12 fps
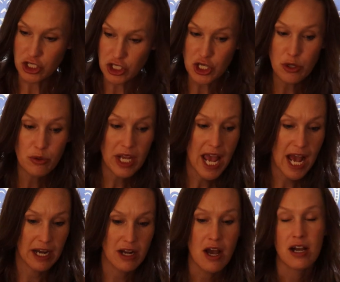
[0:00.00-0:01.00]
You
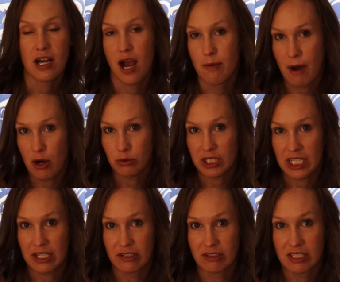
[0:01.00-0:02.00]
can come out
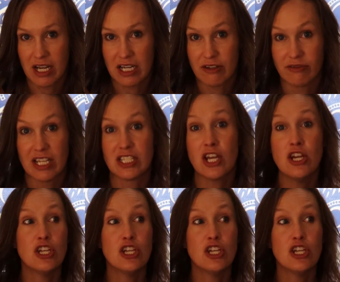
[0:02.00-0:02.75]
the other side of this.